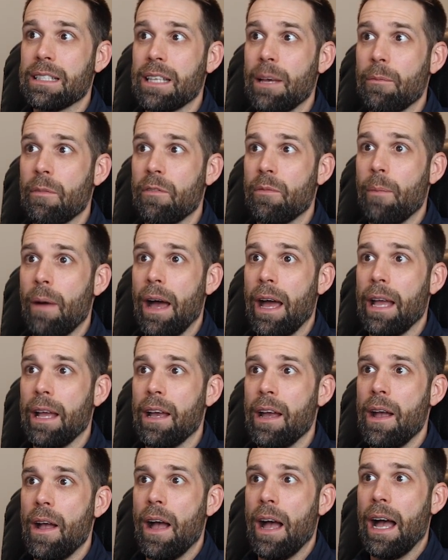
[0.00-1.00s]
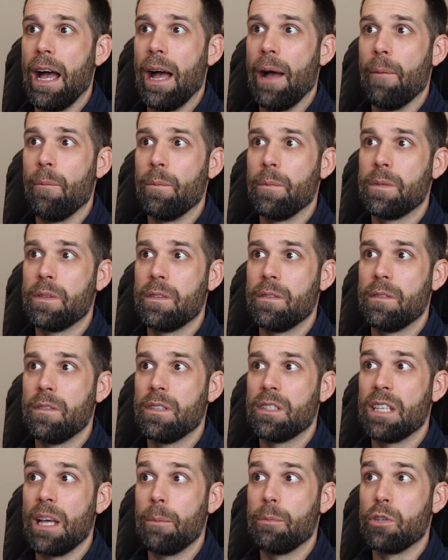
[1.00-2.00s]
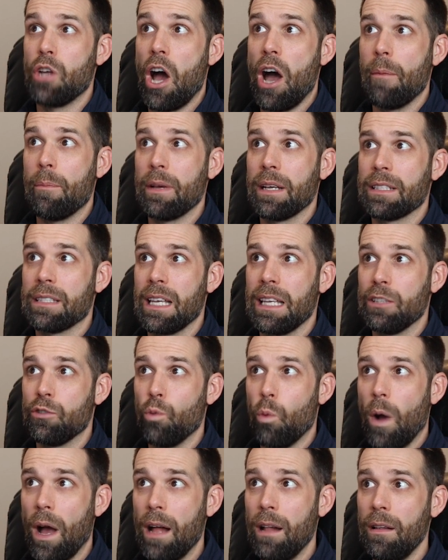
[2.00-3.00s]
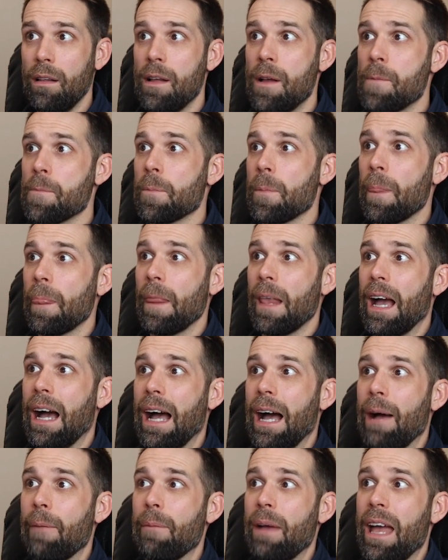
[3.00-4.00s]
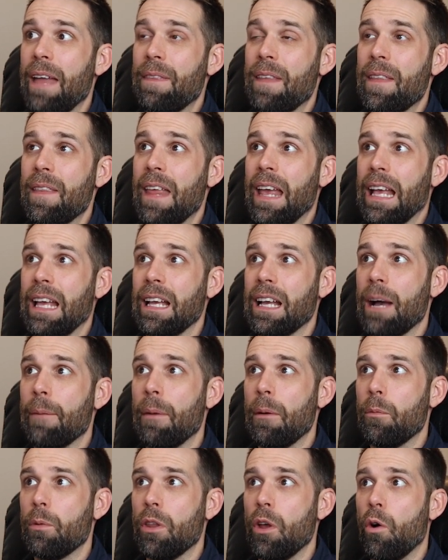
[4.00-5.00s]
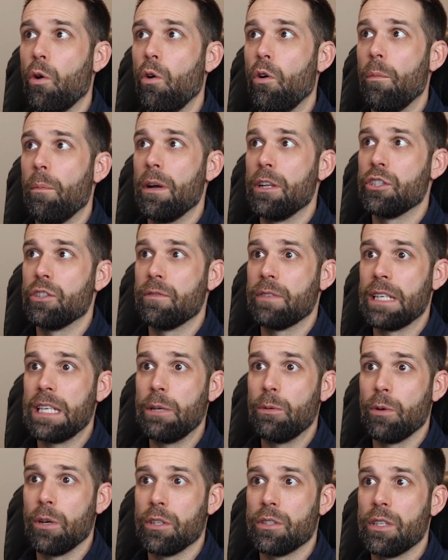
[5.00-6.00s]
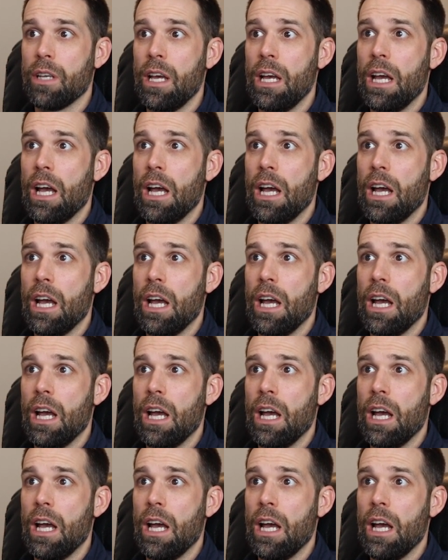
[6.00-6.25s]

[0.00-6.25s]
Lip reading: some of my subtopics as well. And then they can come up with a whole bunch of keywords